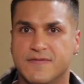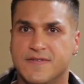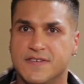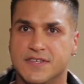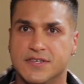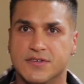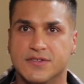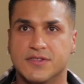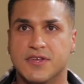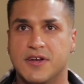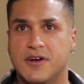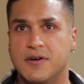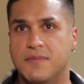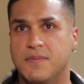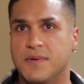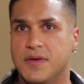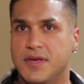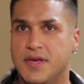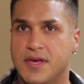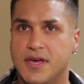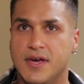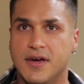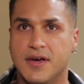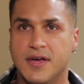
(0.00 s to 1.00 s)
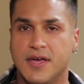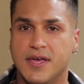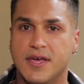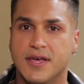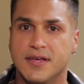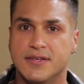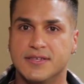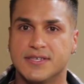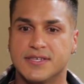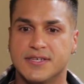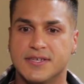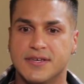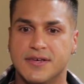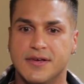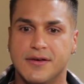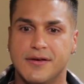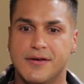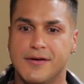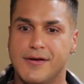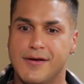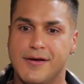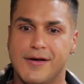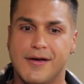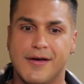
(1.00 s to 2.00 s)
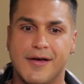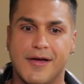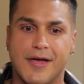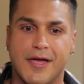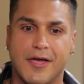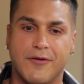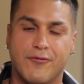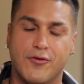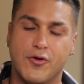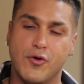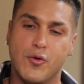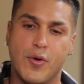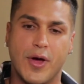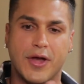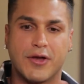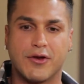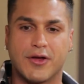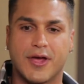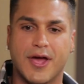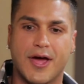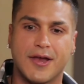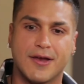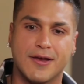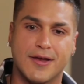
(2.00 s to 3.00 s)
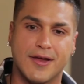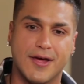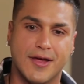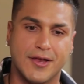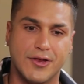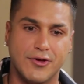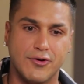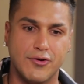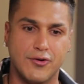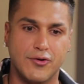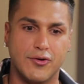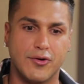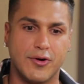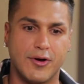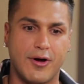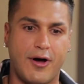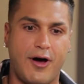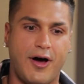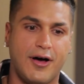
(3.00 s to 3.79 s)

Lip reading: of physiotherapy here is, if you went to Canada and you